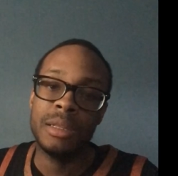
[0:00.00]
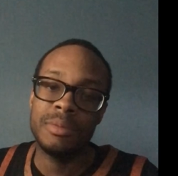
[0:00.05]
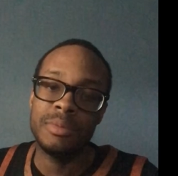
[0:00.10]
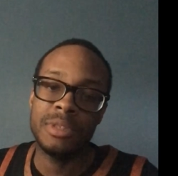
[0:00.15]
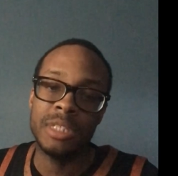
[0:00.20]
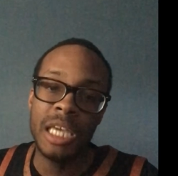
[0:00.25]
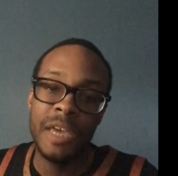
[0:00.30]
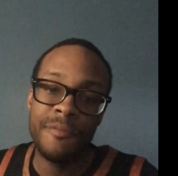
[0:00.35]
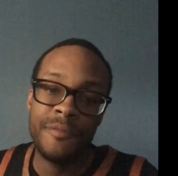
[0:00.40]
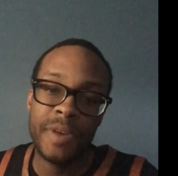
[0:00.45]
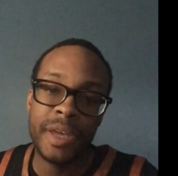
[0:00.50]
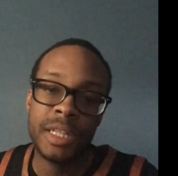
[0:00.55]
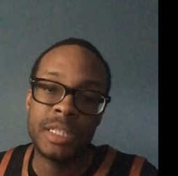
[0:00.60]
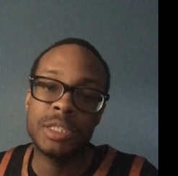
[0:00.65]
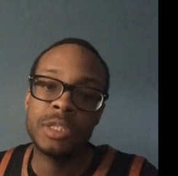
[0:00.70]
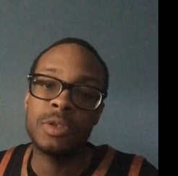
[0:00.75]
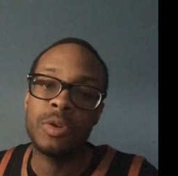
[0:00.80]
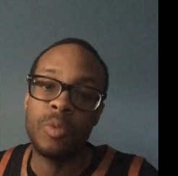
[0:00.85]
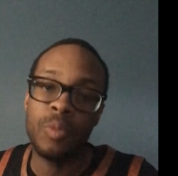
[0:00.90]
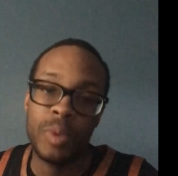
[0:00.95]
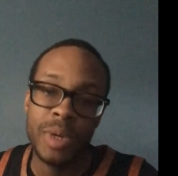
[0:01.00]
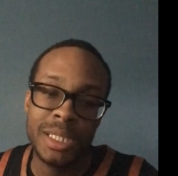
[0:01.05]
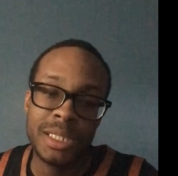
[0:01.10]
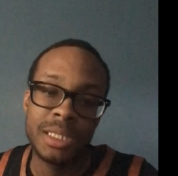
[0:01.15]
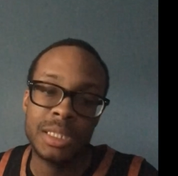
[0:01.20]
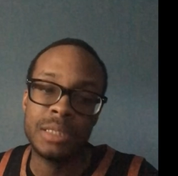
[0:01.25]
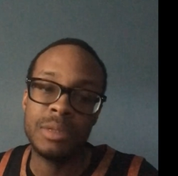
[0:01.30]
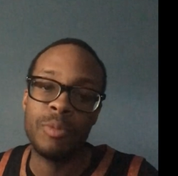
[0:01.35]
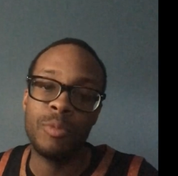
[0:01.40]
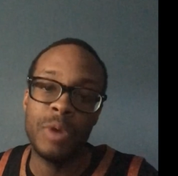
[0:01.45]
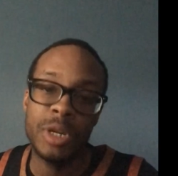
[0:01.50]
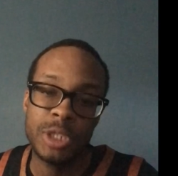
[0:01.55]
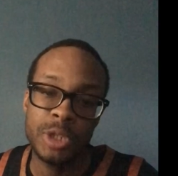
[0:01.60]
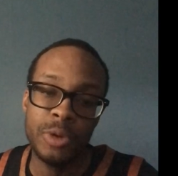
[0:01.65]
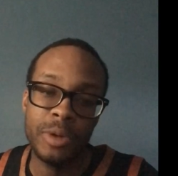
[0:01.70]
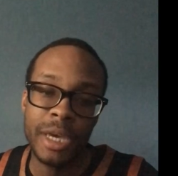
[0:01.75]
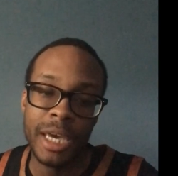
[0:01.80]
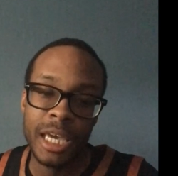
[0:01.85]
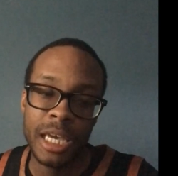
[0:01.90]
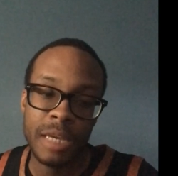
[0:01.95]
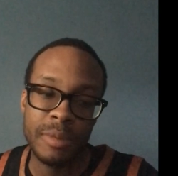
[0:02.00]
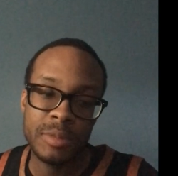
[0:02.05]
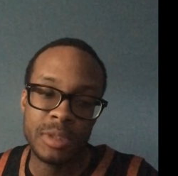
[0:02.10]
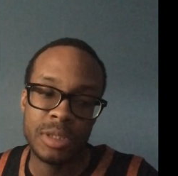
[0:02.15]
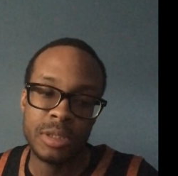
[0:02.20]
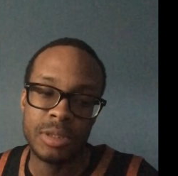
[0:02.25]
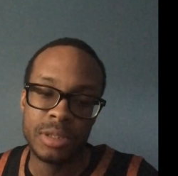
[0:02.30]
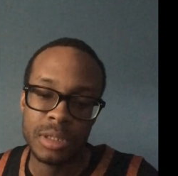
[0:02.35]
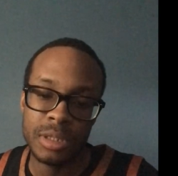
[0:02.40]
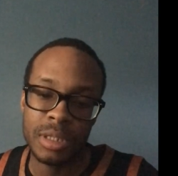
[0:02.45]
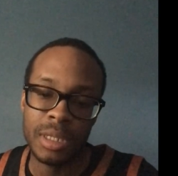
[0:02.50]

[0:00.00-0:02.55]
defense wins you game.